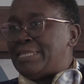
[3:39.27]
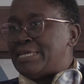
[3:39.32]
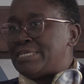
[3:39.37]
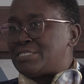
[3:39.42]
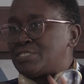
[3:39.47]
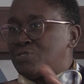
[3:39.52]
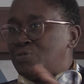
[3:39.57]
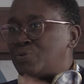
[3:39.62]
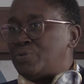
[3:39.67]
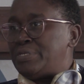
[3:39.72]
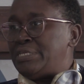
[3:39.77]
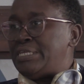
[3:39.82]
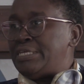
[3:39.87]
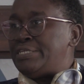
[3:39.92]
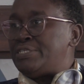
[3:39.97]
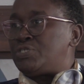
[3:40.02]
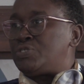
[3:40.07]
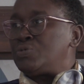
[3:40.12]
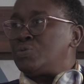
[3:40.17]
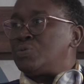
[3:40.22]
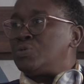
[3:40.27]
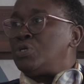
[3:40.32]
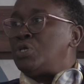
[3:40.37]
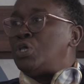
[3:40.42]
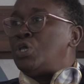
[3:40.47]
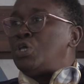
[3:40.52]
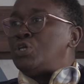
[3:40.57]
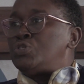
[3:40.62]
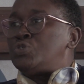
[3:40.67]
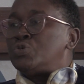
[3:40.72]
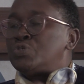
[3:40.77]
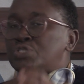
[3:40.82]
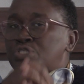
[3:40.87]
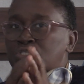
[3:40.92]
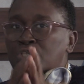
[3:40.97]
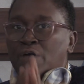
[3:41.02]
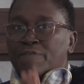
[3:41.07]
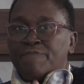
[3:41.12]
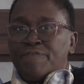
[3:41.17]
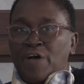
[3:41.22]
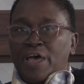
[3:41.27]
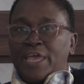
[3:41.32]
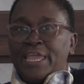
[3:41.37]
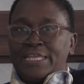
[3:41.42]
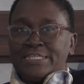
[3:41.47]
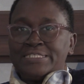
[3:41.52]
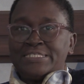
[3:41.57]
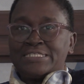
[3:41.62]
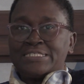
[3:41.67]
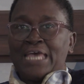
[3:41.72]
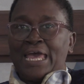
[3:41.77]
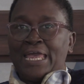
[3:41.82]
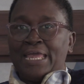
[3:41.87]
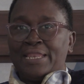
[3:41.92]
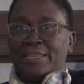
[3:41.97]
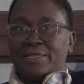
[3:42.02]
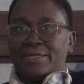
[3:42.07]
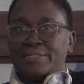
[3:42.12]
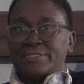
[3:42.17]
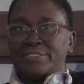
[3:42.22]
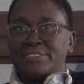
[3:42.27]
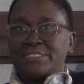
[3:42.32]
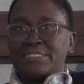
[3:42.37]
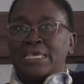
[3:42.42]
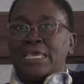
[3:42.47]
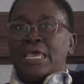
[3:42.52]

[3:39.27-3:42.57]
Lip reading: there's no need to suffer in silence,